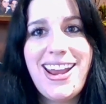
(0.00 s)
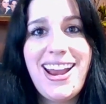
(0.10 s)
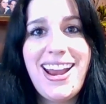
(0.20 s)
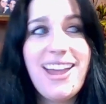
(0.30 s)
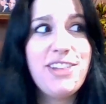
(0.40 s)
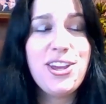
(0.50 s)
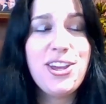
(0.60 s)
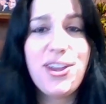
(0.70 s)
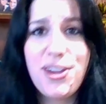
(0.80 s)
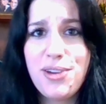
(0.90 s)
and I have a
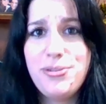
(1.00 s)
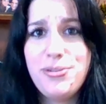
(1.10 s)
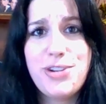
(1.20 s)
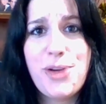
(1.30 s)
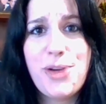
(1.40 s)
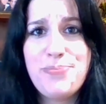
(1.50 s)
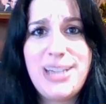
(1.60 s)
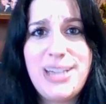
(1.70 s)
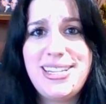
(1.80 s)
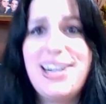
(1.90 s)
huge home
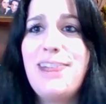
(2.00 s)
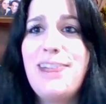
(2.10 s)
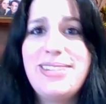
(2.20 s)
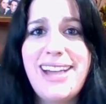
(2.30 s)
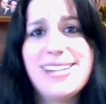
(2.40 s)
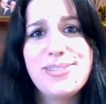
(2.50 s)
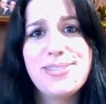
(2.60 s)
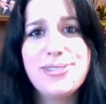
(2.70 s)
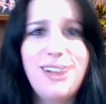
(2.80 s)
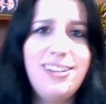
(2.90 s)
base here. I went to high
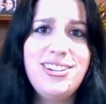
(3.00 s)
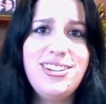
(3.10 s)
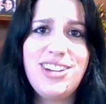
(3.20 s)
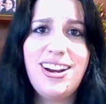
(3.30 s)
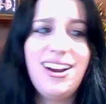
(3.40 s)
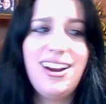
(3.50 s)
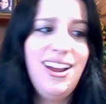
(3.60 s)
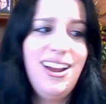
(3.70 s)
school, college here.